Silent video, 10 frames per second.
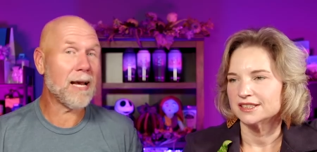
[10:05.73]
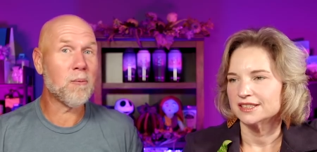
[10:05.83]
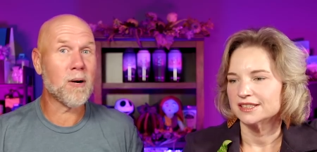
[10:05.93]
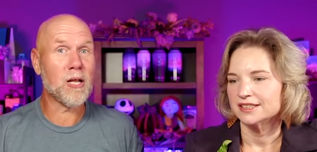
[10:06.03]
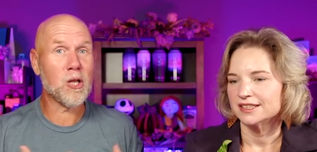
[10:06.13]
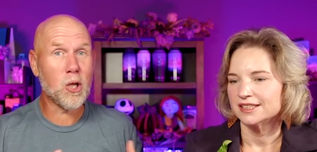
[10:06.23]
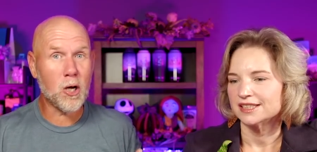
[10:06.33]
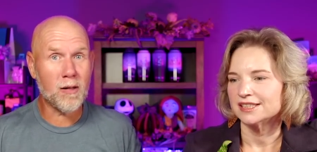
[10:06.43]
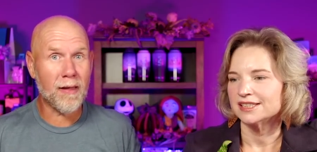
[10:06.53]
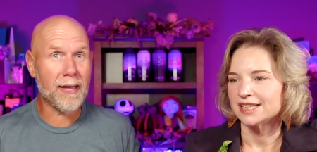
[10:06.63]
Speaker 1: i don't want to
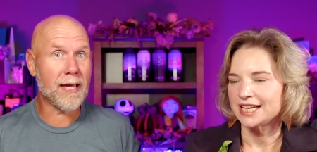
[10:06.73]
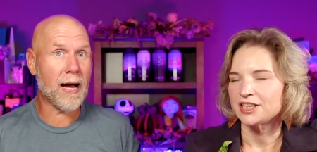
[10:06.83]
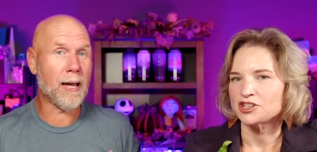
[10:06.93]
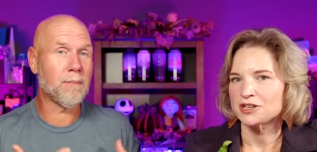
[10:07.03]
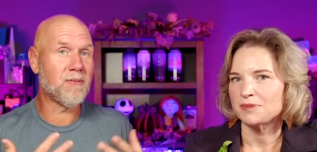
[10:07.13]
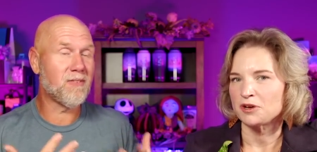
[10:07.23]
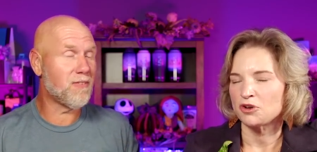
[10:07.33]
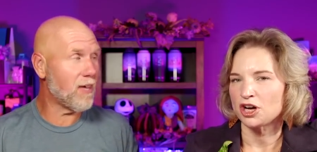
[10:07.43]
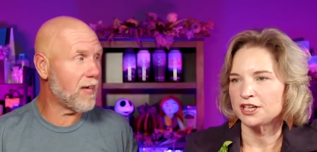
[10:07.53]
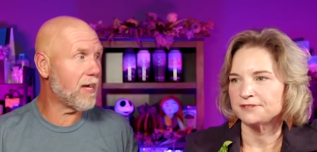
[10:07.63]
look like, like i'm
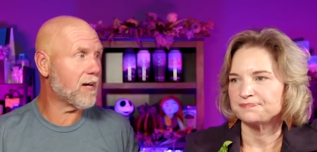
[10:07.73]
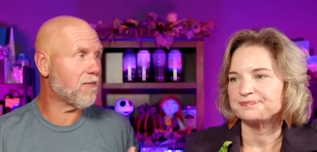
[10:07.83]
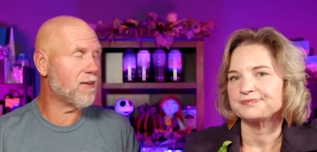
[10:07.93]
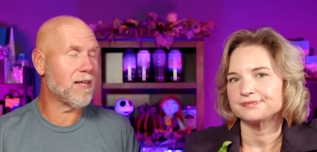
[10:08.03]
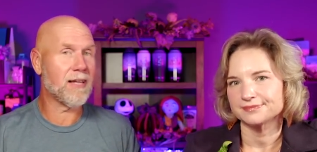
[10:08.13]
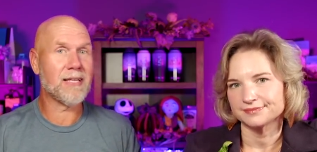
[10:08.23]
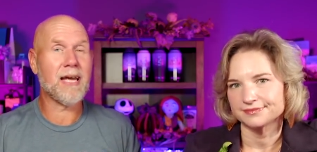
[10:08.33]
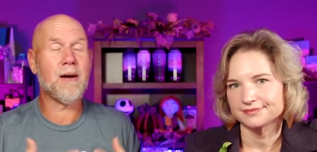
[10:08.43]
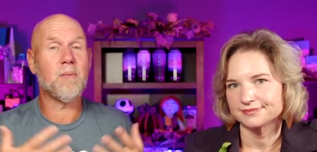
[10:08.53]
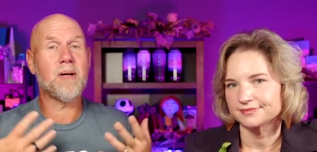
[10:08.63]
sick wrong. or anything like
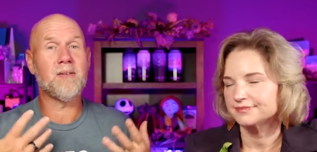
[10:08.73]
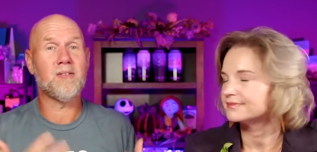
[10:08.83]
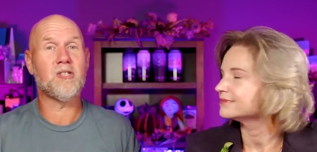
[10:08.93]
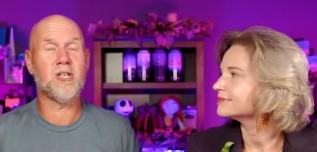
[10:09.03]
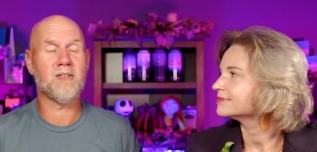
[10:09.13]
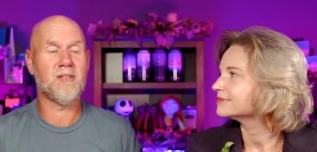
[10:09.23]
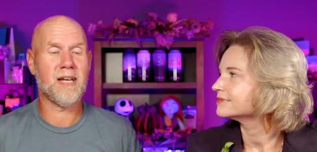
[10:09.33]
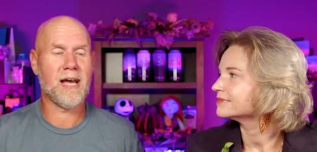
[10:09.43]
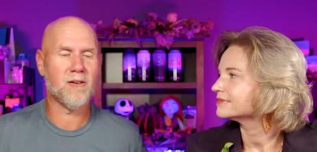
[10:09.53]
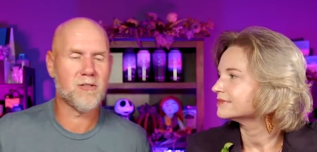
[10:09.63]
that when it's just
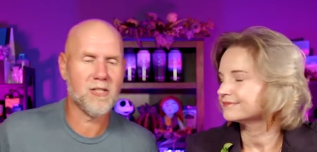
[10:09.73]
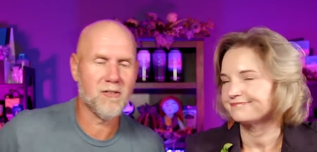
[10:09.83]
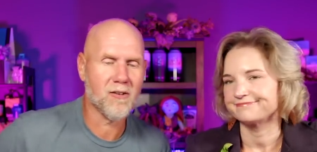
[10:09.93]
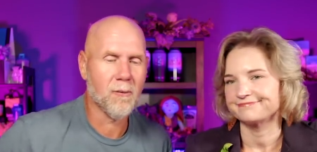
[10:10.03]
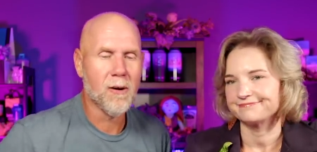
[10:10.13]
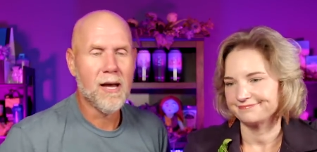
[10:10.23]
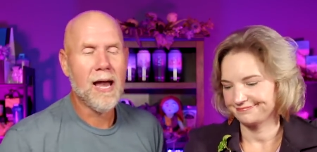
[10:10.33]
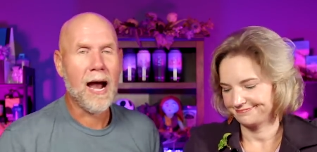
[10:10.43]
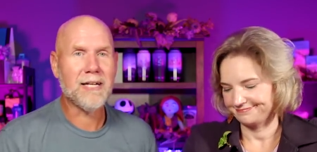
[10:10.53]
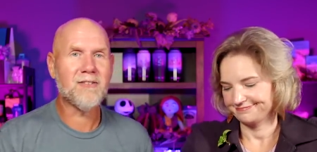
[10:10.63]
an allergy so
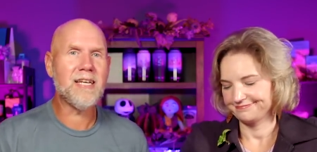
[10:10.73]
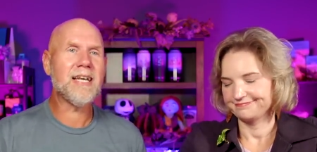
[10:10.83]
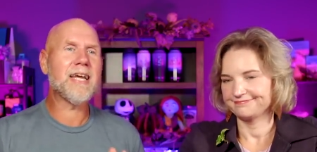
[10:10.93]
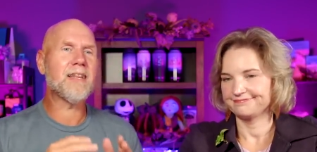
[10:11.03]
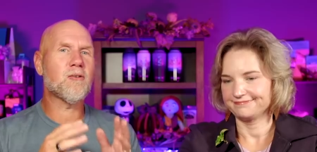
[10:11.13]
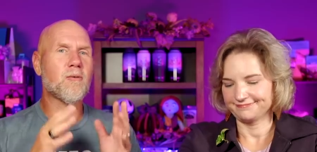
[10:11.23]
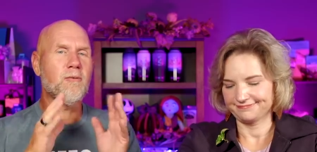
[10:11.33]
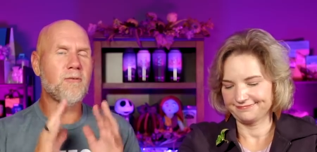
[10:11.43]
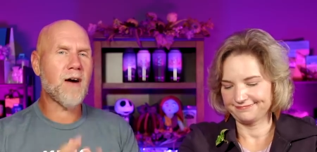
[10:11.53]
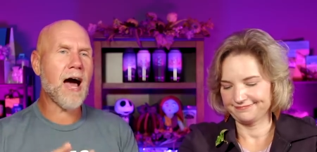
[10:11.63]
i just need to get through
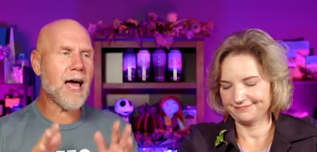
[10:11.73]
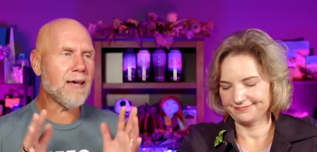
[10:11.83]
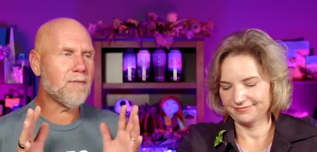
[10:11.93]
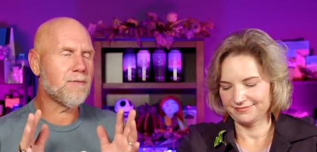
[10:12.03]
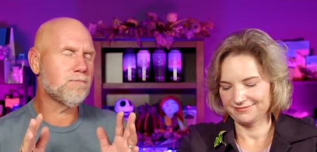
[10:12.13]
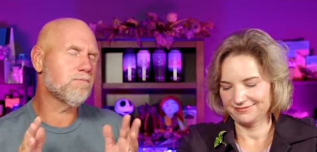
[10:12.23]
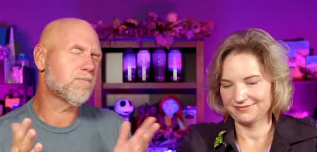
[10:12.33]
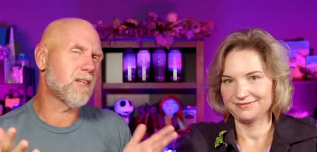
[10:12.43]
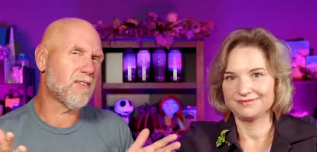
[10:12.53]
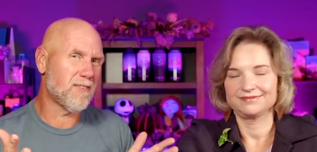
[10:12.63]
five
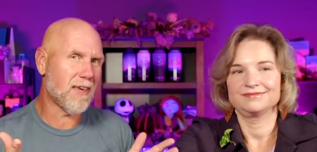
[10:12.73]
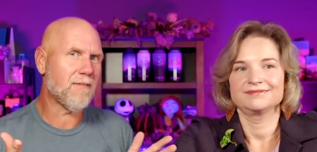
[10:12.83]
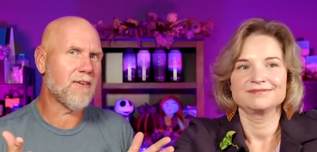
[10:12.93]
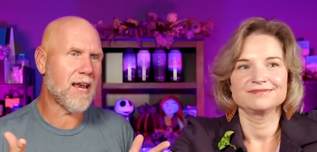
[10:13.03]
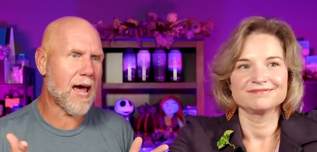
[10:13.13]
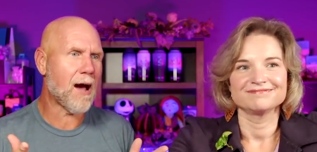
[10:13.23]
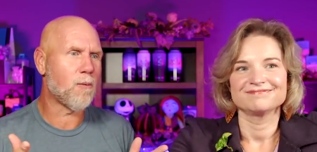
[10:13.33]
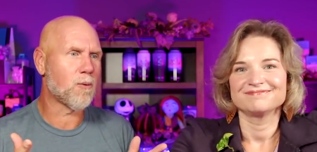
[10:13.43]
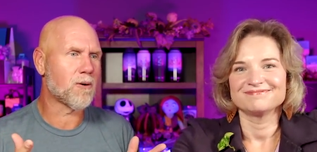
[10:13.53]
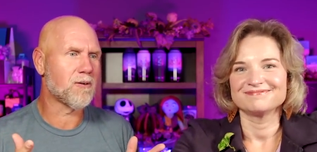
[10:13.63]
to seven
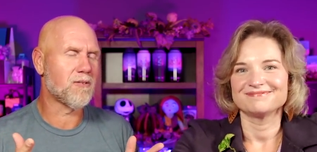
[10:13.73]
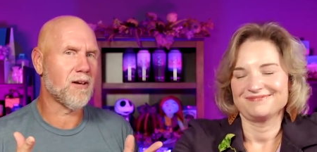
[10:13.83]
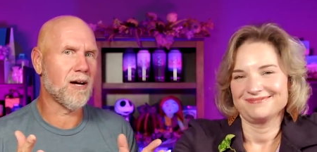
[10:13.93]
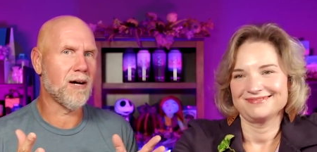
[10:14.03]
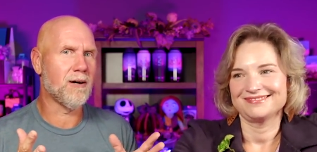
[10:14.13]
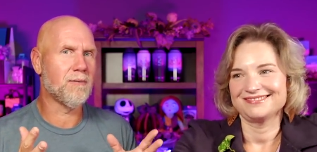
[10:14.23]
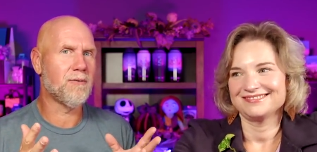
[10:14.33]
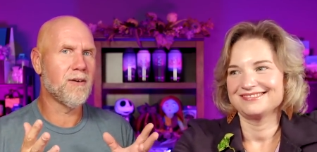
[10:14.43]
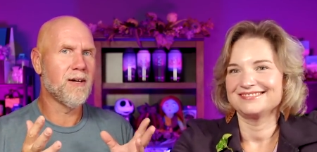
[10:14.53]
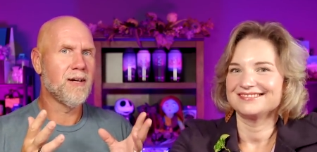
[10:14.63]
hours
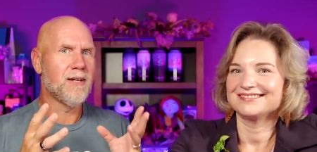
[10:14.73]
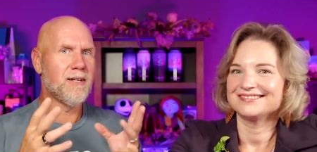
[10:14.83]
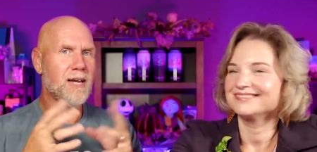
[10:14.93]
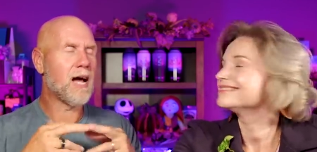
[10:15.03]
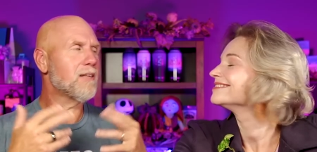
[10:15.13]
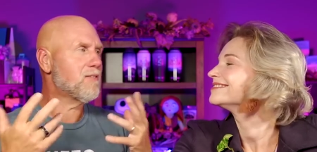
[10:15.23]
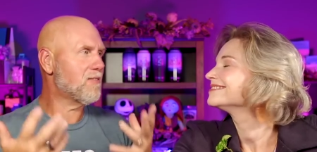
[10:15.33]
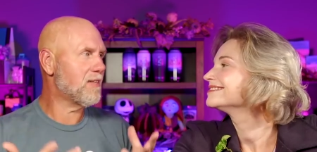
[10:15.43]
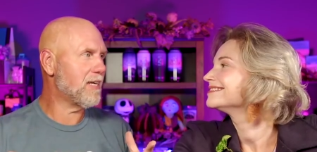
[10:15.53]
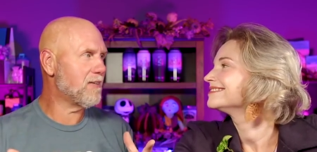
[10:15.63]
of not
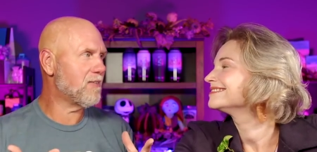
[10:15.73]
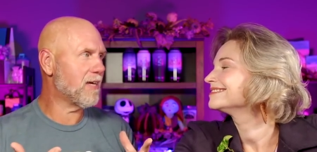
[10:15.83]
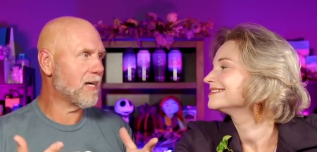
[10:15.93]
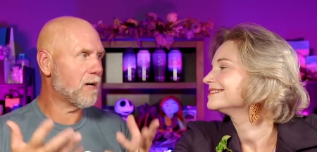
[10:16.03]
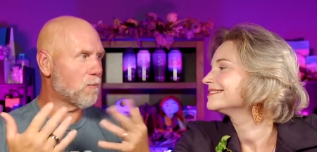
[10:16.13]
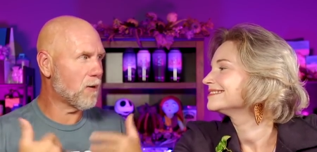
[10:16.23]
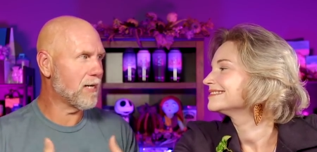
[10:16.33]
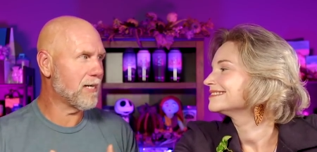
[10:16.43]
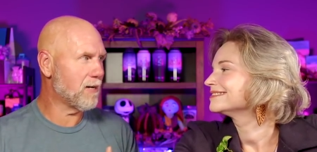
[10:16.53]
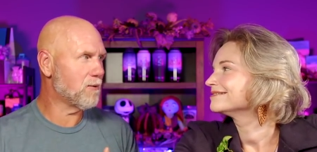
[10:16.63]
sneezing and a
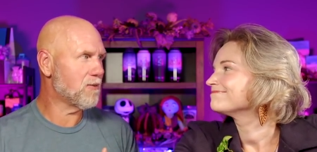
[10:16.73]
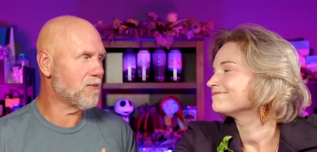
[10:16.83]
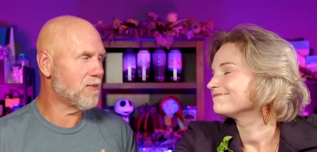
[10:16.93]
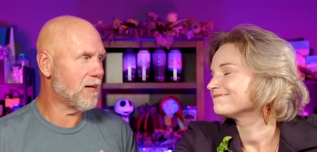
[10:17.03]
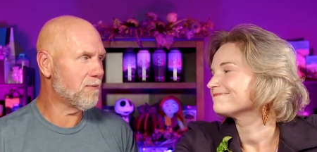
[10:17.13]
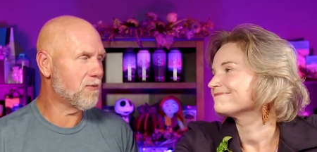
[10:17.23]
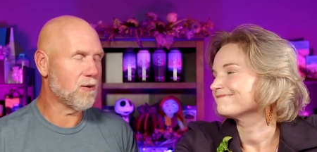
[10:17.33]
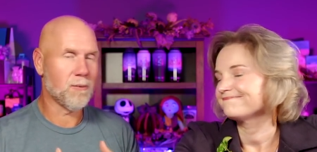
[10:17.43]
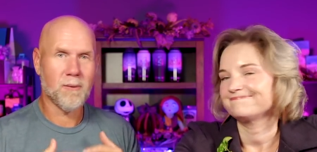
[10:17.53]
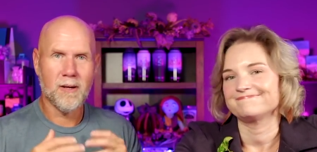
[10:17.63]
runny nose and stuff
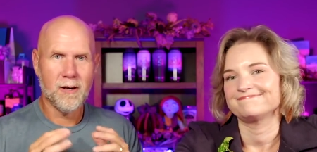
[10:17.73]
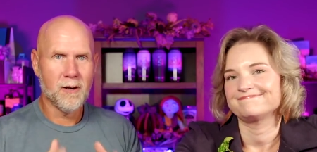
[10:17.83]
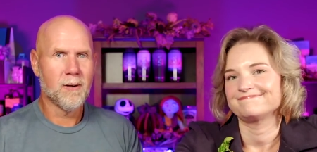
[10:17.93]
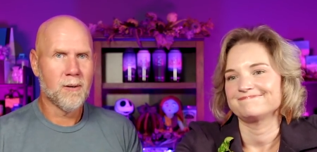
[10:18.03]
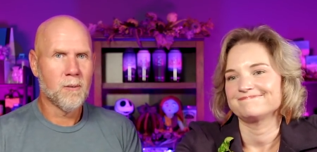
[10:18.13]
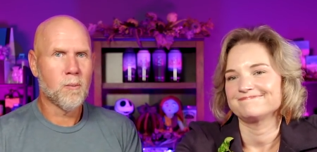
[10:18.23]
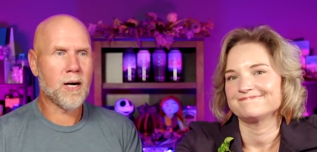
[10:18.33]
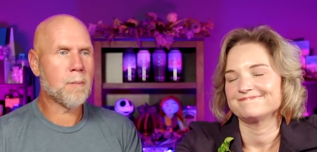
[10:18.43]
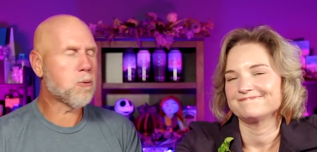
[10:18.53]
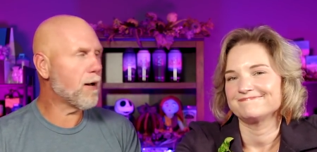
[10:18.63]
so we're
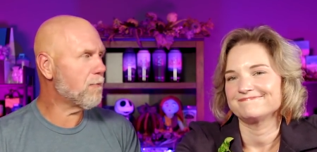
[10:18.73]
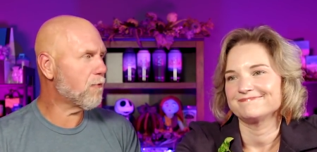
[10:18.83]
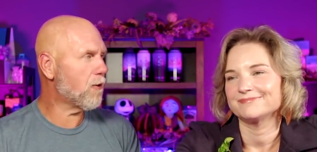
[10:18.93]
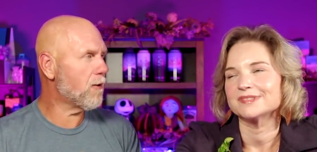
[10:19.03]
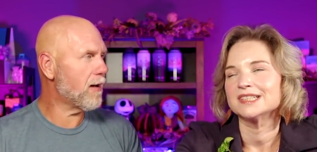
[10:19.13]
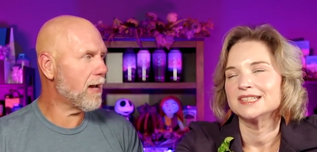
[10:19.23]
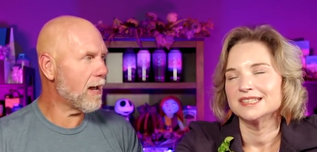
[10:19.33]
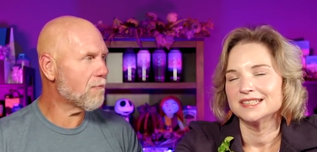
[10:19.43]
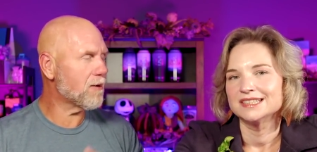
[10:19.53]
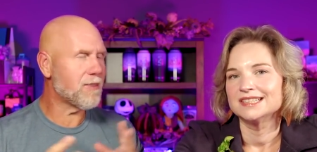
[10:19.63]
gonna pray for
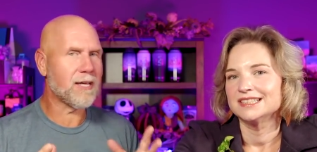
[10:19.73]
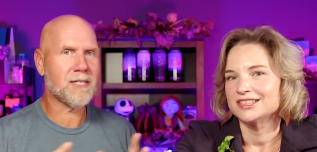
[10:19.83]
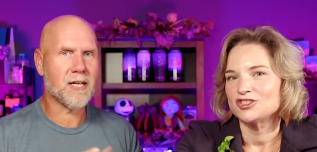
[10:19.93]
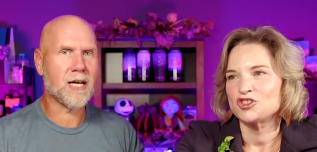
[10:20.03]
everything to